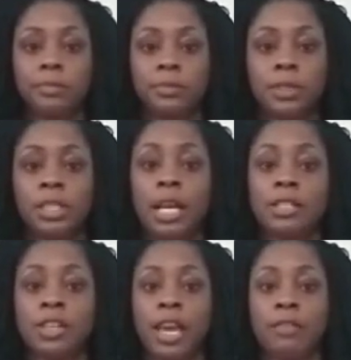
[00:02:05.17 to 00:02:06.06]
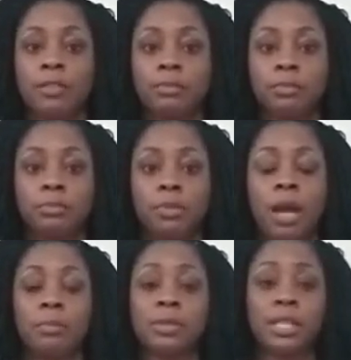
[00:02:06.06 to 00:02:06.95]
you guys are having
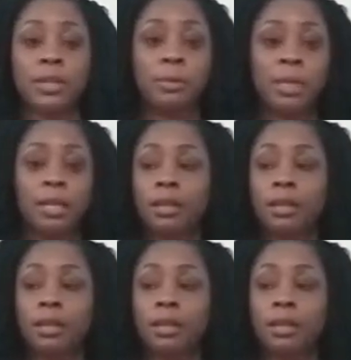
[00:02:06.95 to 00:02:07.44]
problems hearing me?